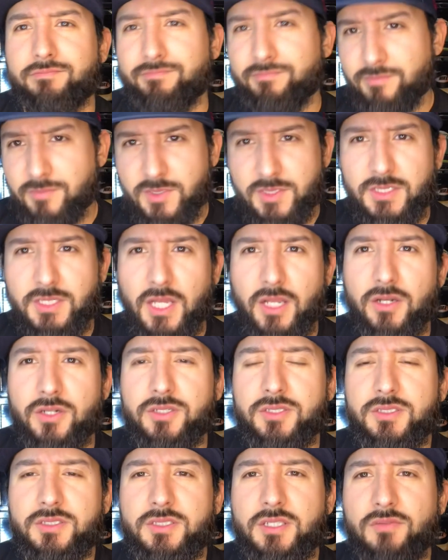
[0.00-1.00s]
sellers
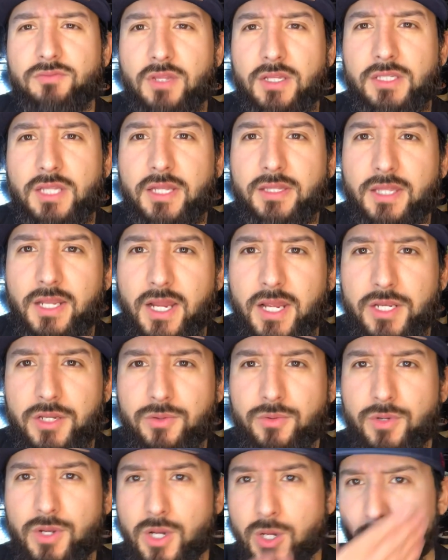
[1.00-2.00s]
and stuff like that I do
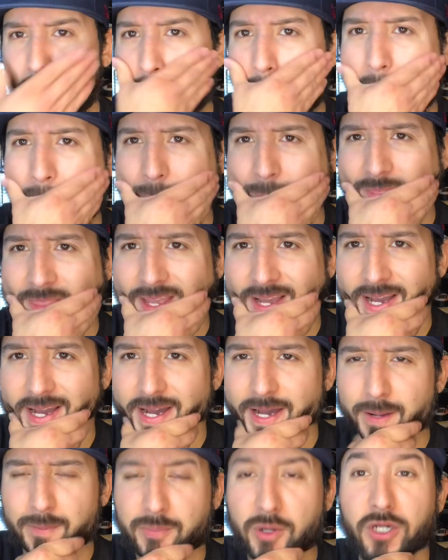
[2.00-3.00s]
know
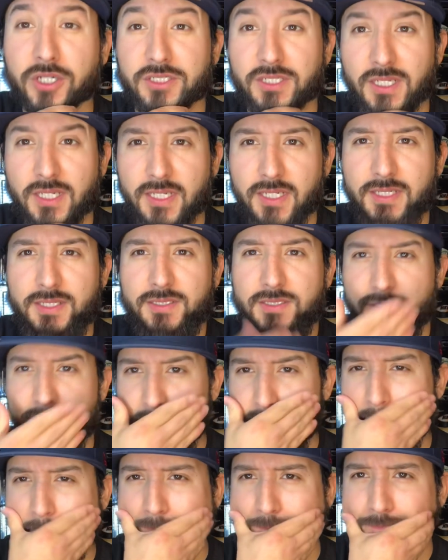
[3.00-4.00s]
personally.
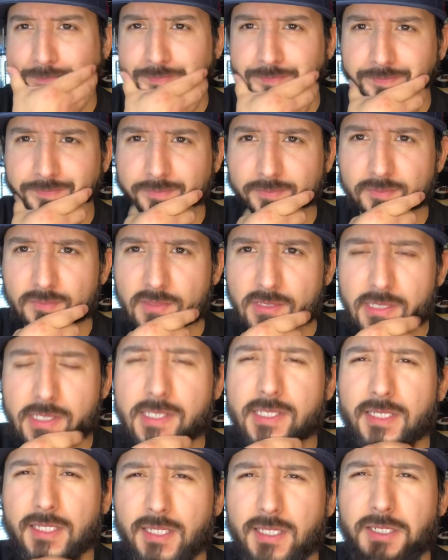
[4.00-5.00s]
So
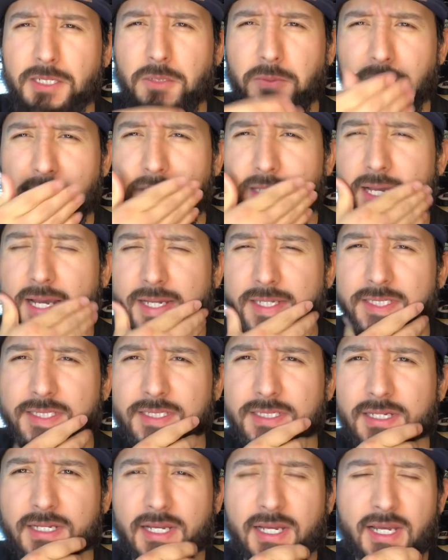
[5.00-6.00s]
gonna go with that.
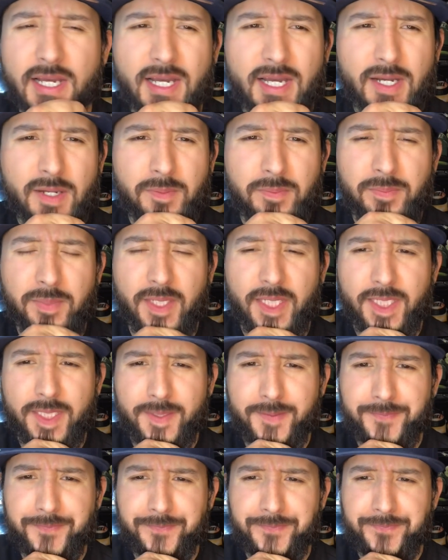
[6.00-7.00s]
But
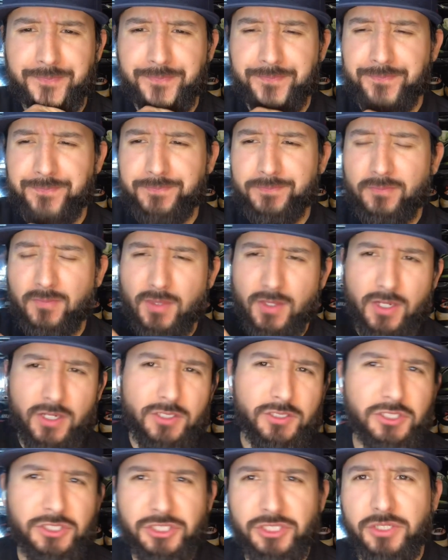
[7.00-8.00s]
here's
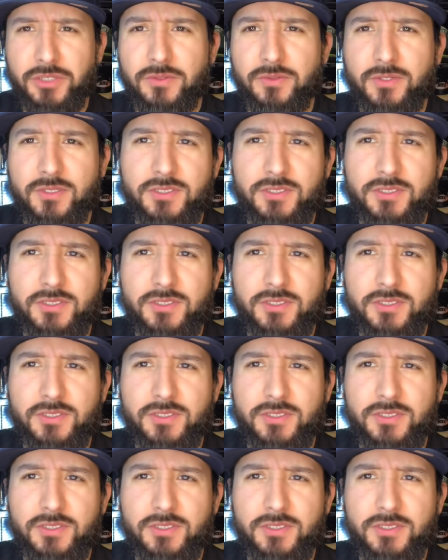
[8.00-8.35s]
a shoe. It's